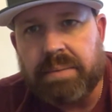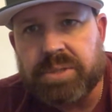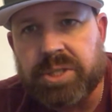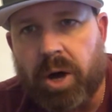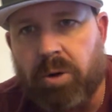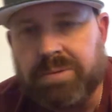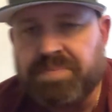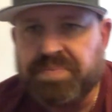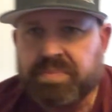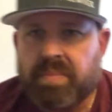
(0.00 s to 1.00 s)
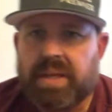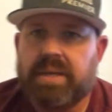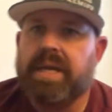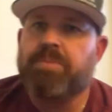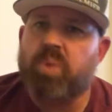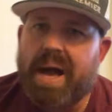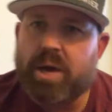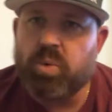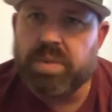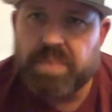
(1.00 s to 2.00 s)
So keep
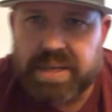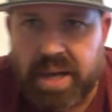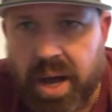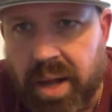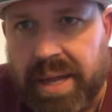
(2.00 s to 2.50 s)
rocking with me, y'all.